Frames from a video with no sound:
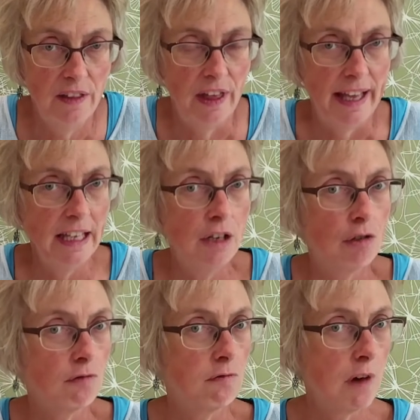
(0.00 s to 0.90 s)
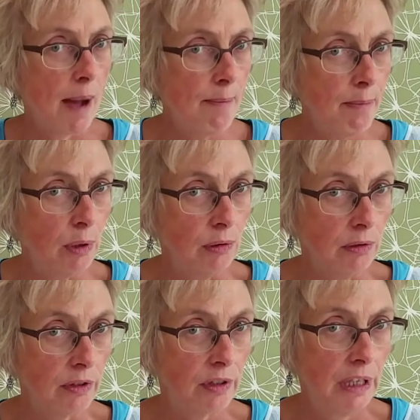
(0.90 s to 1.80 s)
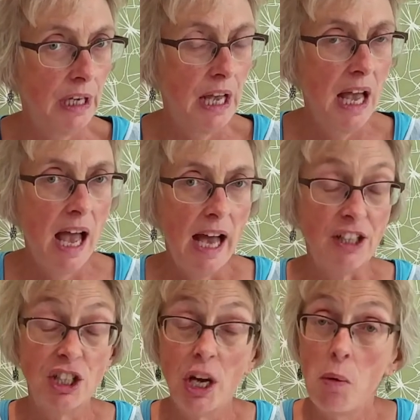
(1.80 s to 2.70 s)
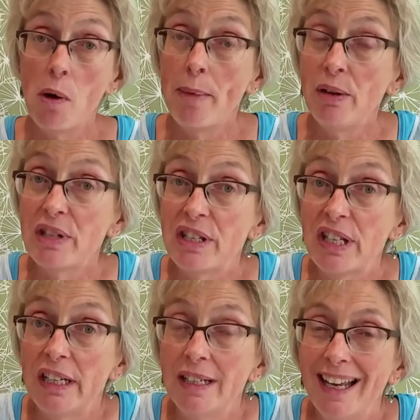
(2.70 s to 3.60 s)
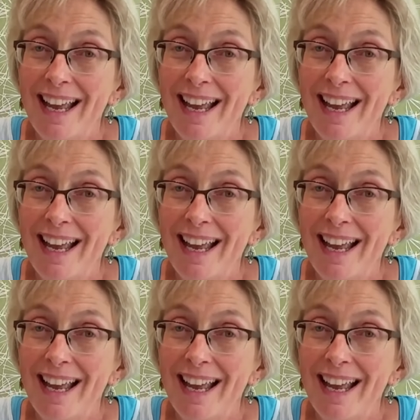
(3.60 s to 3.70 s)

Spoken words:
They grumbled. And do you know what Moses did?